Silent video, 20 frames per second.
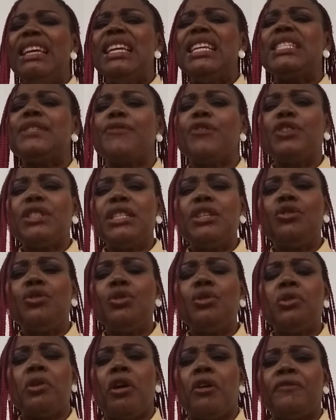It's for the
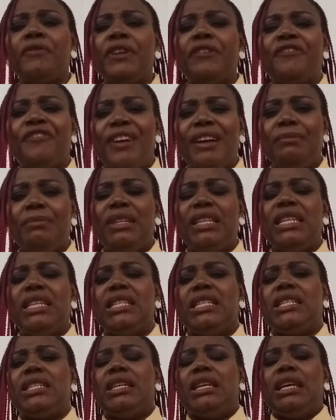good of the
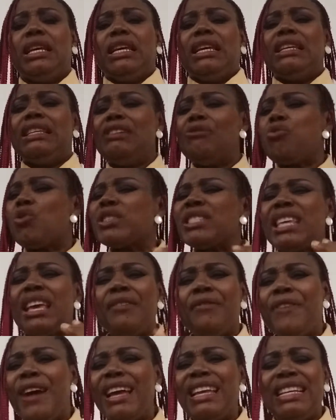family.
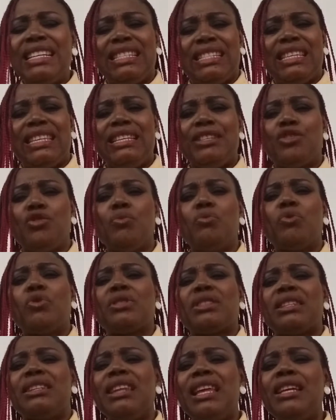Whatever it is, you
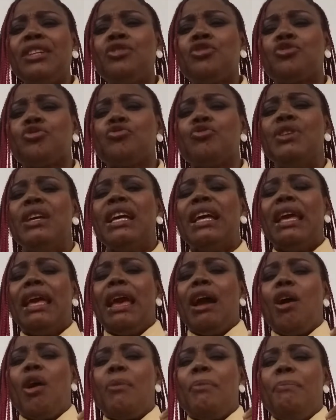must learn to
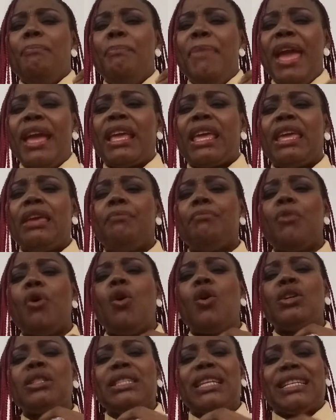make him
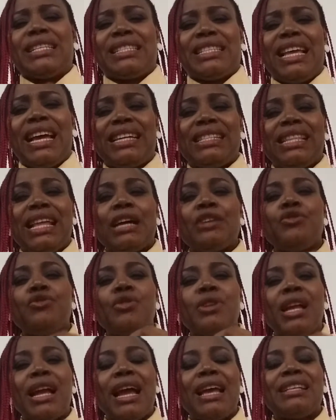understand that
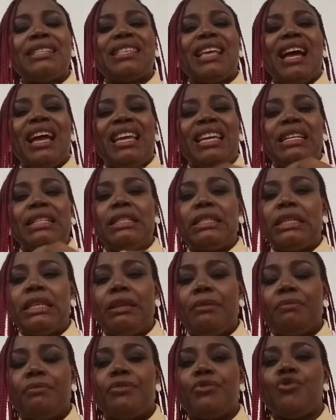you guys are a
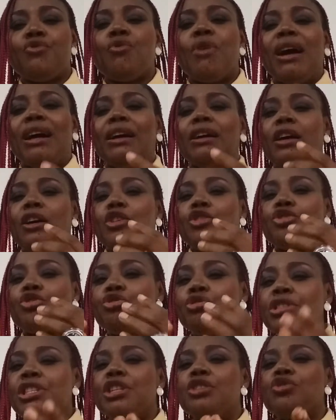team. You are
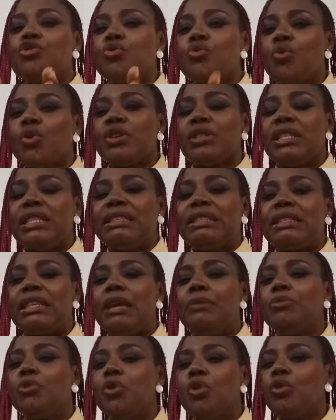shooting towards the
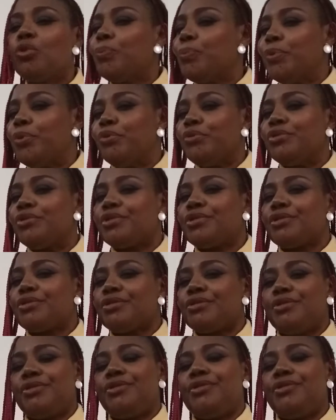same goalpost.